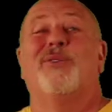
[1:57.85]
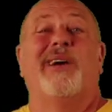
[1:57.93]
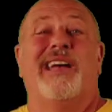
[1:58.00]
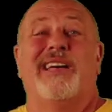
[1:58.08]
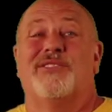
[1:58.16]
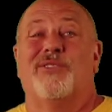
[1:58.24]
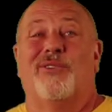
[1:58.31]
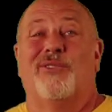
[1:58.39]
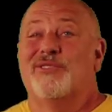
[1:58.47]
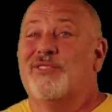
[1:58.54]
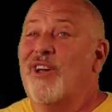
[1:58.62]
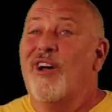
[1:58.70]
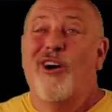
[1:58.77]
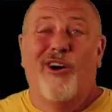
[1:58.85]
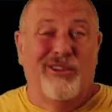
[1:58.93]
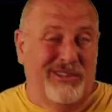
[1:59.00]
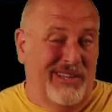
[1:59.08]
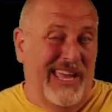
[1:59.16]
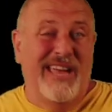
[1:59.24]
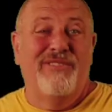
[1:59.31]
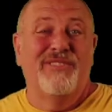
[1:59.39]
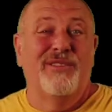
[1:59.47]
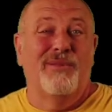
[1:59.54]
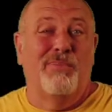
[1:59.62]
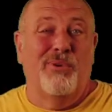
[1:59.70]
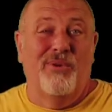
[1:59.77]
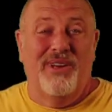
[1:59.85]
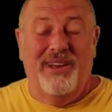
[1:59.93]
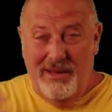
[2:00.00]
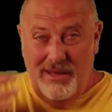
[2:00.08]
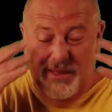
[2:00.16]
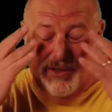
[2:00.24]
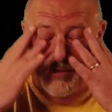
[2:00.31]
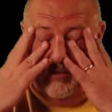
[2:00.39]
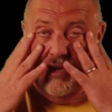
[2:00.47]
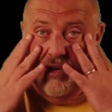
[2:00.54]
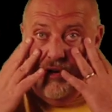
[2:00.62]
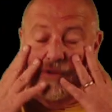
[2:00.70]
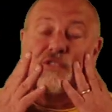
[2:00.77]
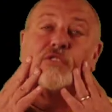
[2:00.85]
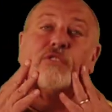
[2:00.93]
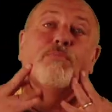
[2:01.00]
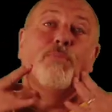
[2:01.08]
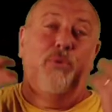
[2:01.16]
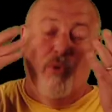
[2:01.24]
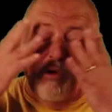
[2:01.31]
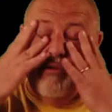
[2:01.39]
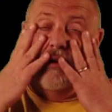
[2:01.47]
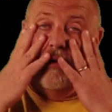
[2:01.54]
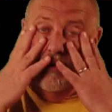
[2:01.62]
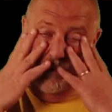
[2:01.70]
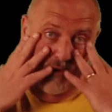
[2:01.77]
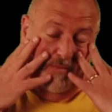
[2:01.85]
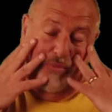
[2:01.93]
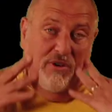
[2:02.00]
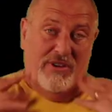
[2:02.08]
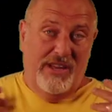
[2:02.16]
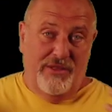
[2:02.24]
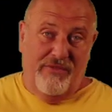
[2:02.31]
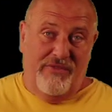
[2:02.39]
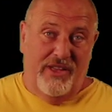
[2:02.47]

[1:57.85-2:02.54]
two assholes are laughing to the point the tears are just pouring down their